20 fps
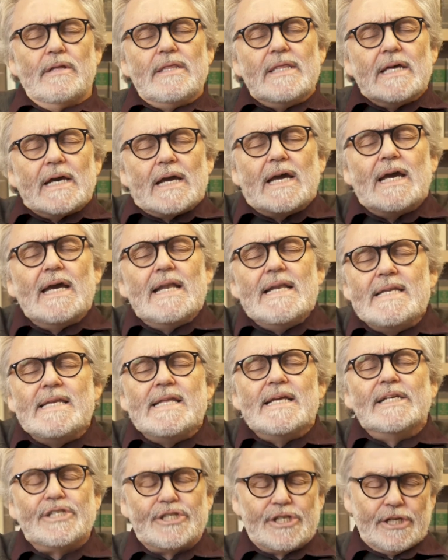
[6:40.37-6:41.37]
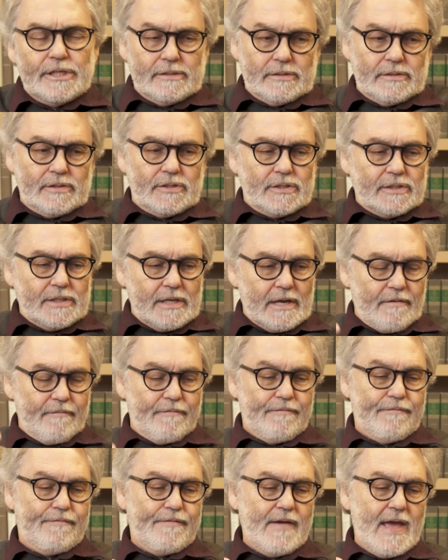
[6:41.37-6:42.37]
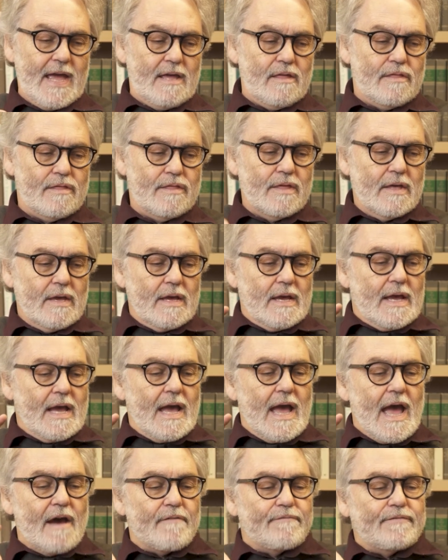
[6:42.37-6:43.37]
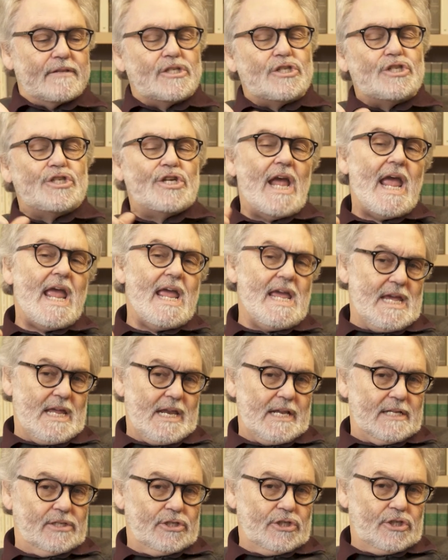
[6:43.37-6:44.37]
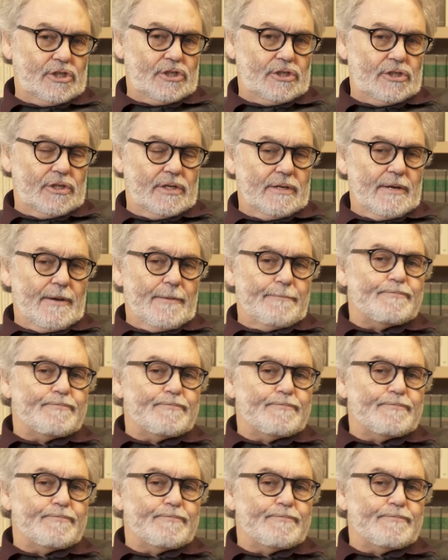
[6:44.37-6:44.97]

the conditions of faith have changed,